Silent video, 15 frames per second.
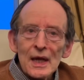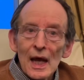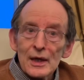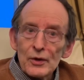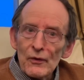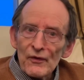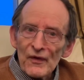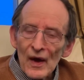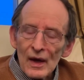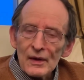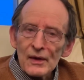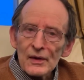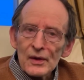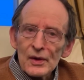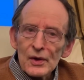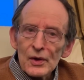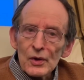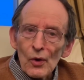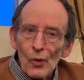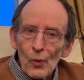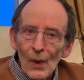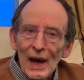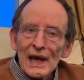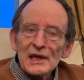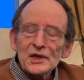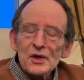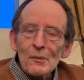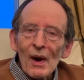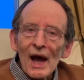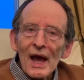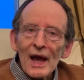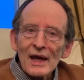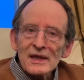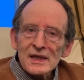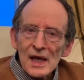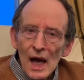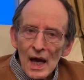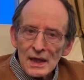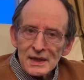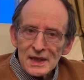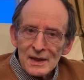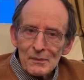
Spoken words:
and you found your way to my anxiety